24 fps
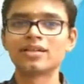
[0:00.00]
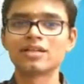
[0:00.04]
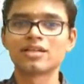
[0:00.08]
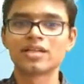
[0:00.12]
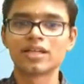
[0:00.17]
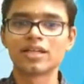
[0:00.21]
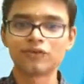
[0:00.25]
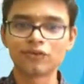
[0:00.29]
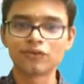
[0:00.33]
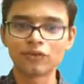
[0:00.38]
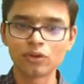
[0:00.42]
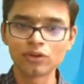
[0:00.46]

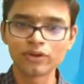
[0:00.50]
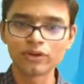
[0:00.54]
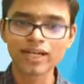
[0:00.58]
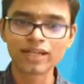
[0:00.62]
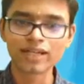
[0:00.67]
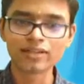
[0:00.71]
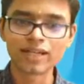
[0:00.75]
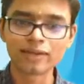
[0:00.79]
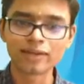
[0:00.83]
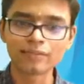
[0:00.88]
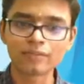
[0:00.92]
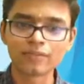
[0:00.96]
If you look
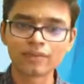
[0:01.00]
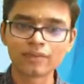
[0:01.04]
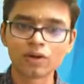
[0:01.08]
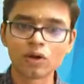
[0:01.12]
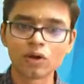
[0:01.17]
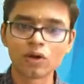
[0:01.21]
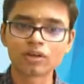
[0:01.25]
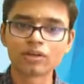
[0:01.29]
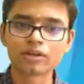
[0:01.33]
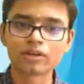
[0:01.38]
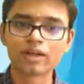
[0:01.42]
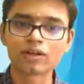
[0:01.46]
at them,
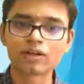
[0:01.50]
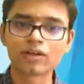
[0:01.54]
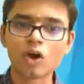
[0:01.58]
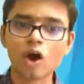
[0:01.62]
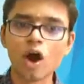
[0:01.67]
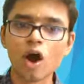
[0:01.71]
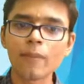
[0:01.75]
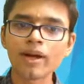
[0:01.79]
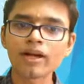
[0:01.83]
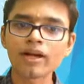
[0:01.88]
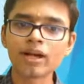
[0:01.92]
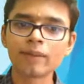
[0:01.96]
the
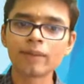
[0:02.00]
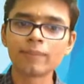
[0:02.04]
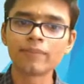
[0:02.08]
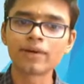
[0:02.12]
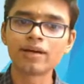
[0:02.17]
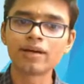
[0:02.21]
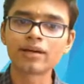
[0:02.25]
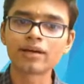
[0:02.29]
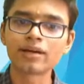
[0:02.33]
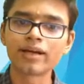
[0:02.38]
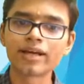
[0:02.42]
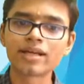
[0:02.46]
common
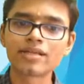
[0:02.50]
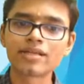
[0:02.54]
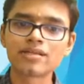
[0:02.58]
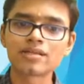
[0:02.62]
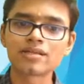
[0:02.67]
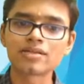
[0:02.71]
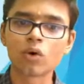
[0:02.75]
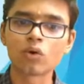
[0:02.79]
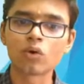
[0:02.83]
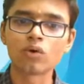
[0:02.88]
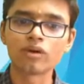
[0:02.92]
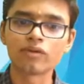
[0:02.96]
number
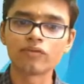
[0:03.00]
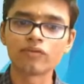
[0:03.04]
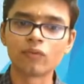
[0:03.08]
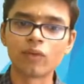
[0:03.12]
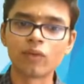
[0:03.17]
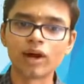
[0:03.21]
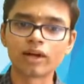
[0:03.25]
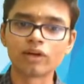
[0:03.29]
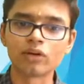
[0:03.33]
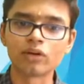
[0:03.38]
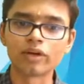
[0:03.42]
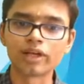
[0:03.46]
is on
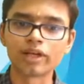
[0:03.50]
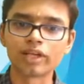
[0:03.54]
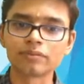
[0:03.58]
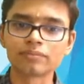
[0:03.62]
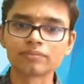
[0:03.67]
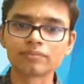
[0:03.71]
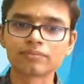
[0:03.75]
1 only.